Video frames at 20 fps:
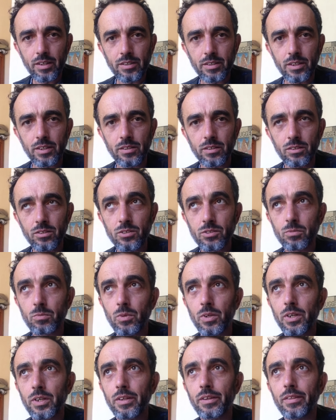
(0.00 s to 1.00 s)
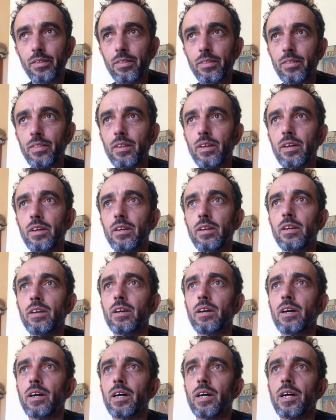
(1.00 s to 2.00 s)
deals with
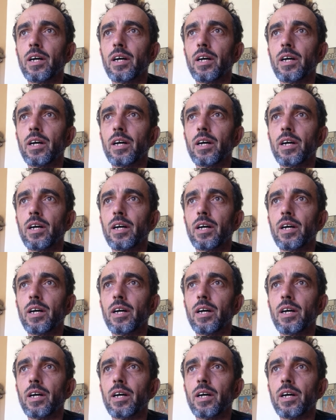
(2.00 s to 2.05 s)
the